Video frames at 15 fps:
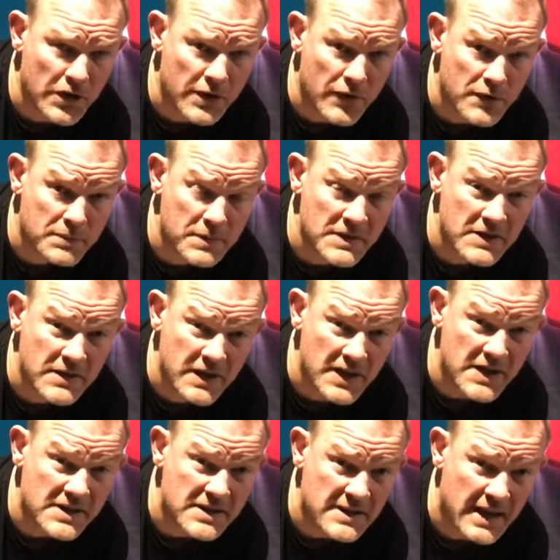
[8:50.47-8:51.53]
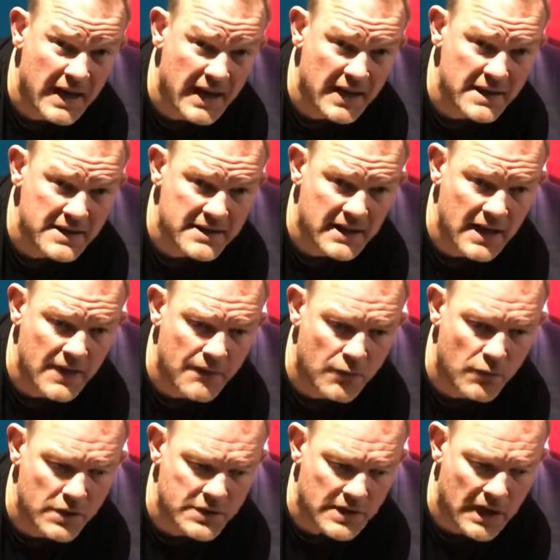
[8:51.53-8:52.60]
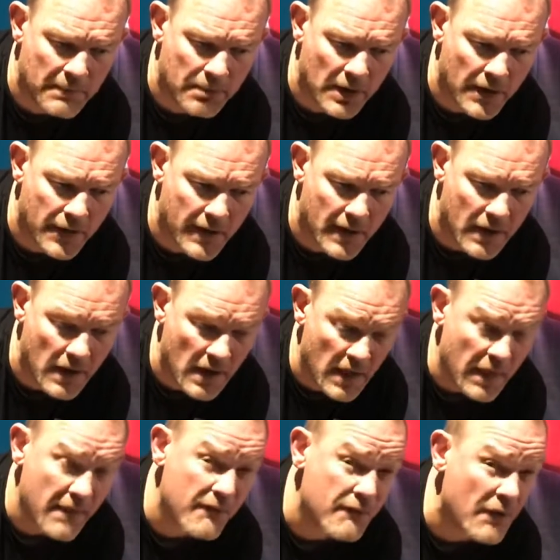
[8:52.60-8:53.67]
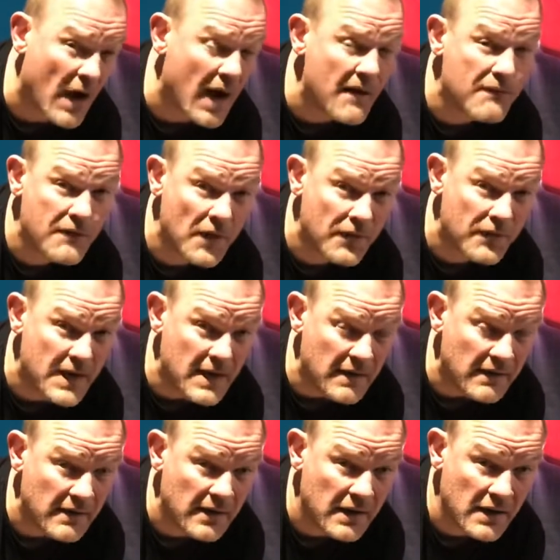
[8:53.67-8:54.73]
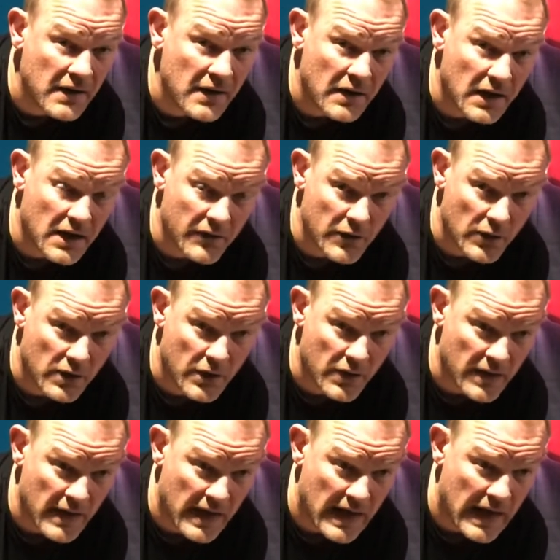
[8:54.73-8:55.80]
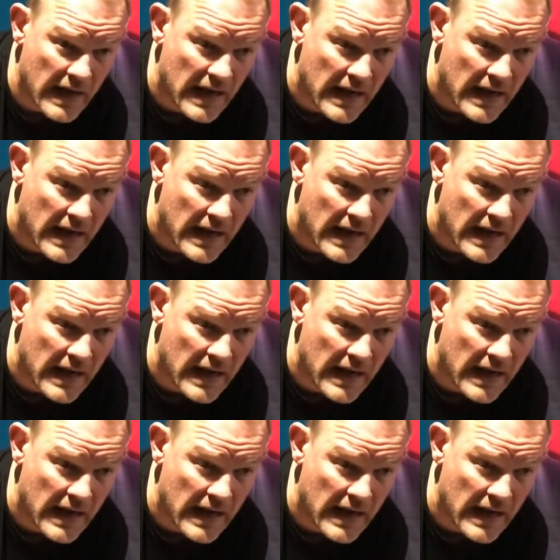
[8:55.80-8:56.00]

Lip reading: the difference between this and, say, for example, I think the 550. Like if you look at the